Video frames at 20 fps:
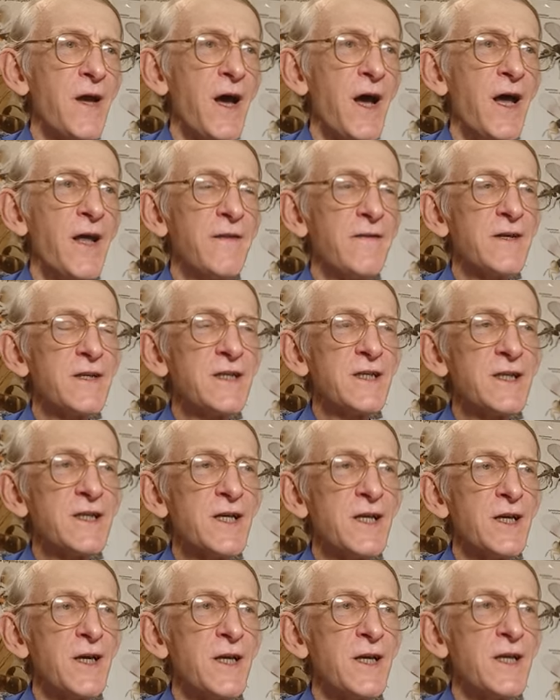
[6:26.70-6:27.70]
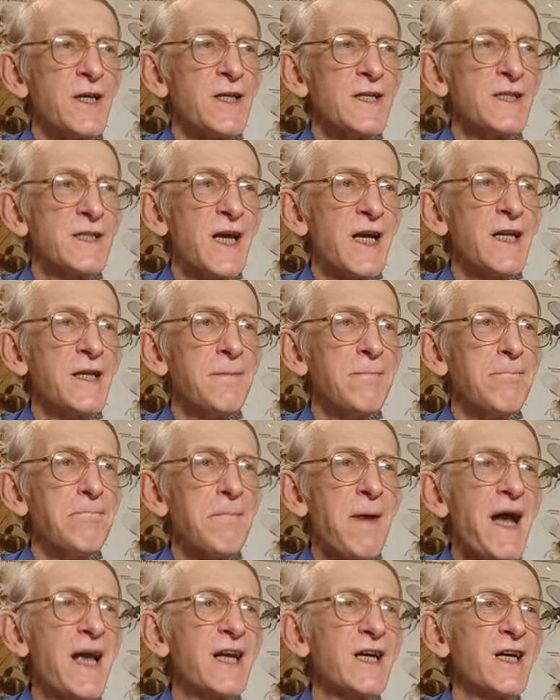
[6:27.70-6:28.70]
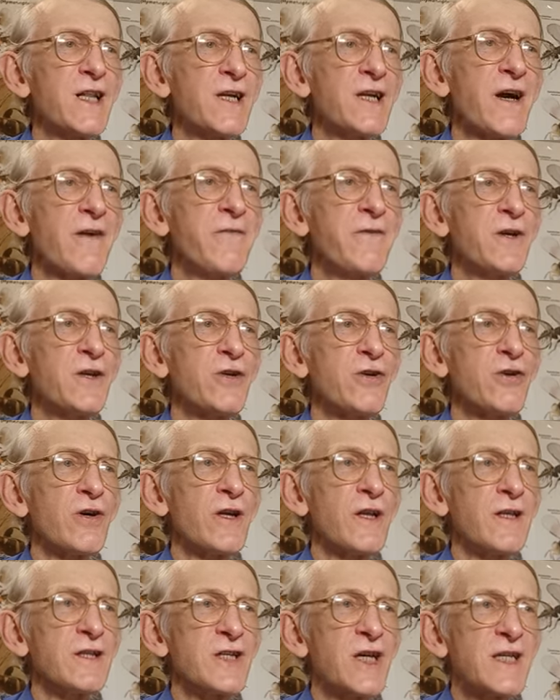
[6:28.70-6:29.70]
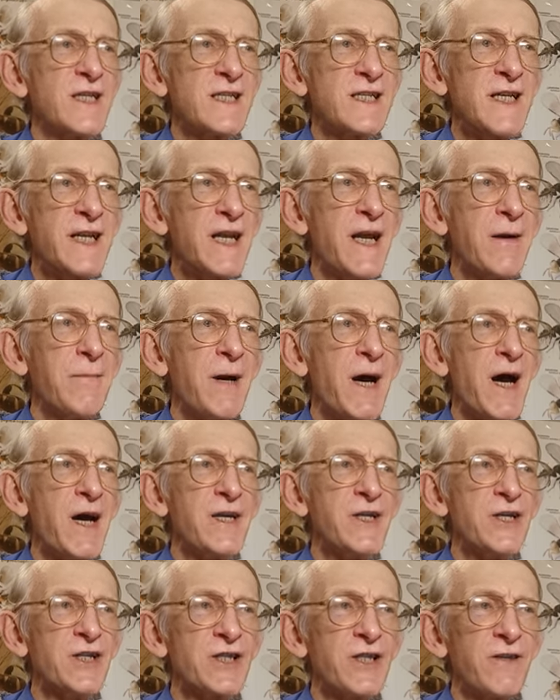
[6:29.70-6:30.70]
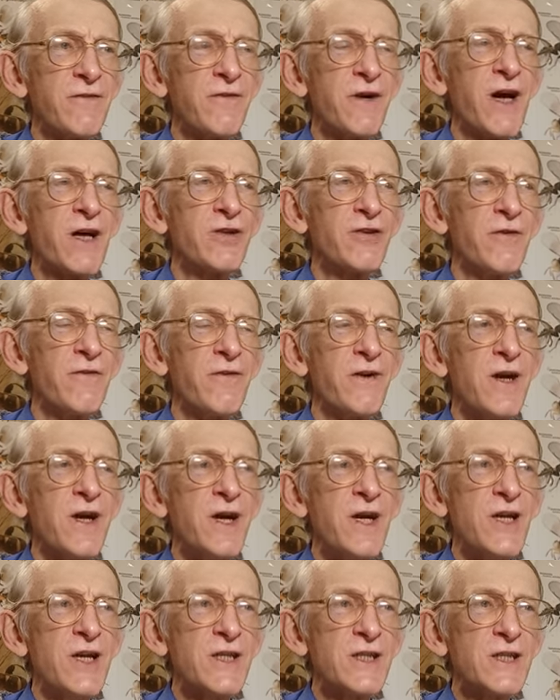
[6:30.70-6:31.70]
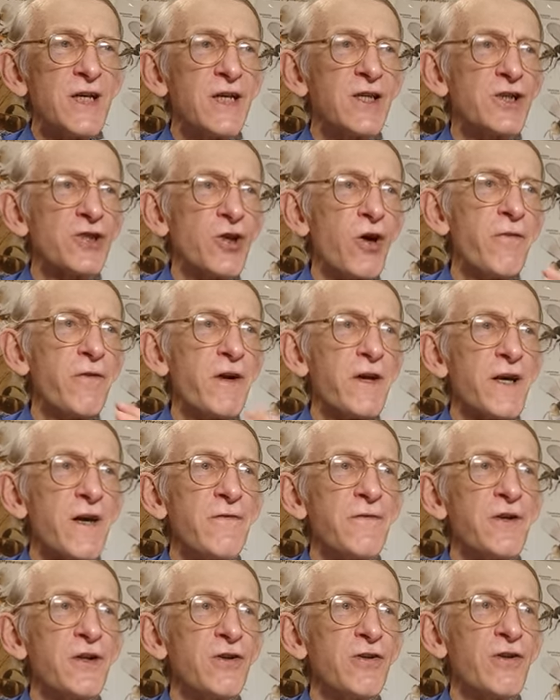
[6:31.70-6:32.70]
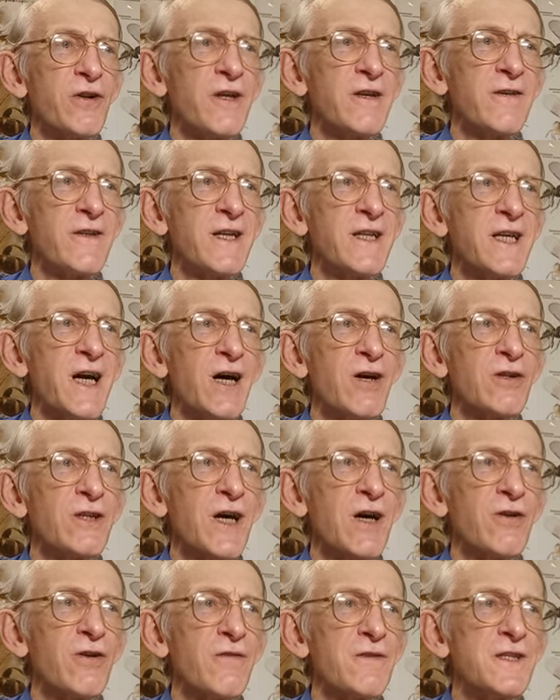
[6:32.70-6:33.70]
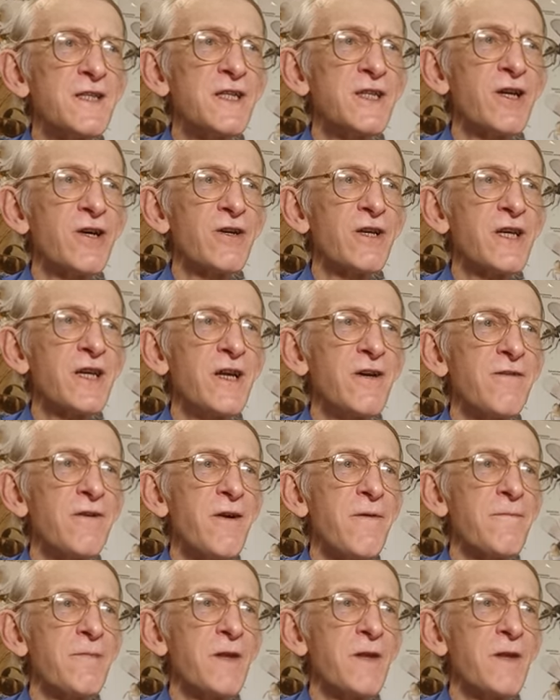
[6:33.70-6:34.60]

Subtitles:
And this is St. Michael Cathedral just nearby, just in front of St. Sophia Cathedral in the downtown of city of Kyiv.